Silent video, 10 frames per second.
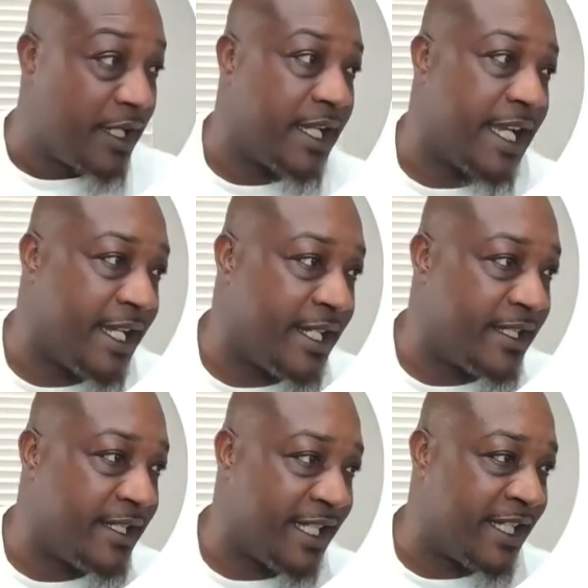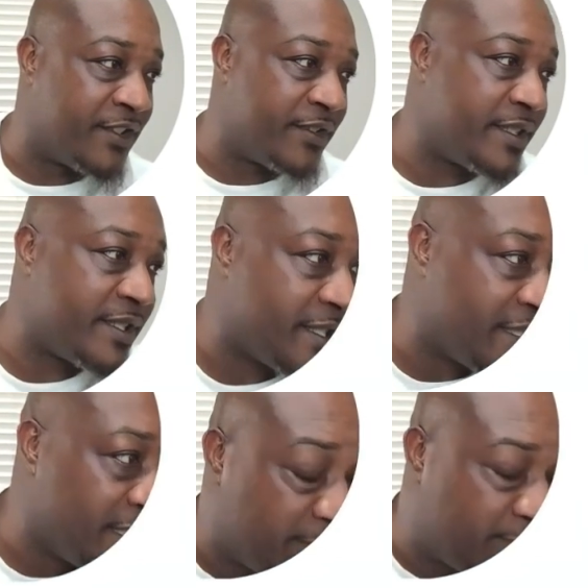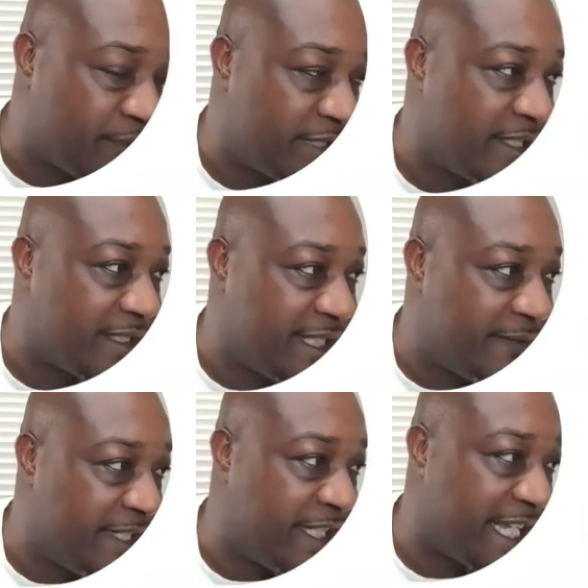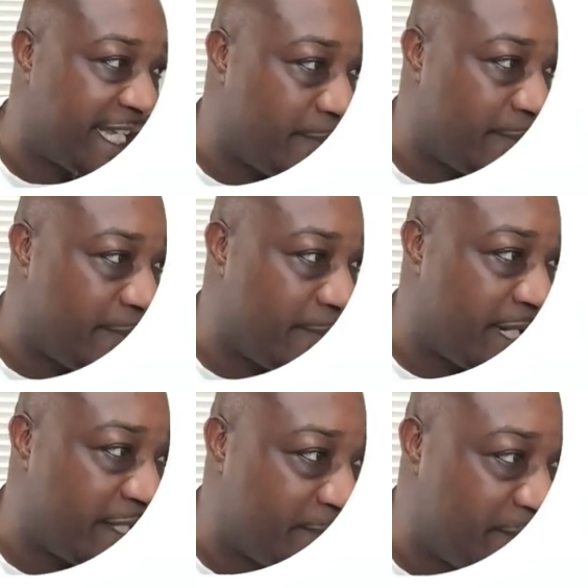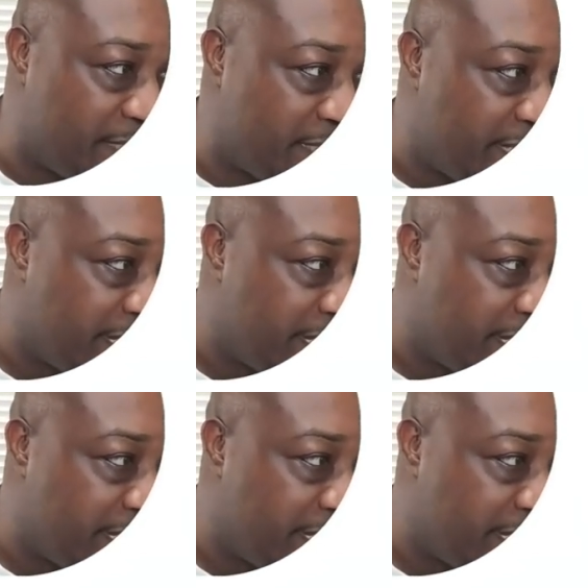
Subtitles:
and the interests, productivity and time management,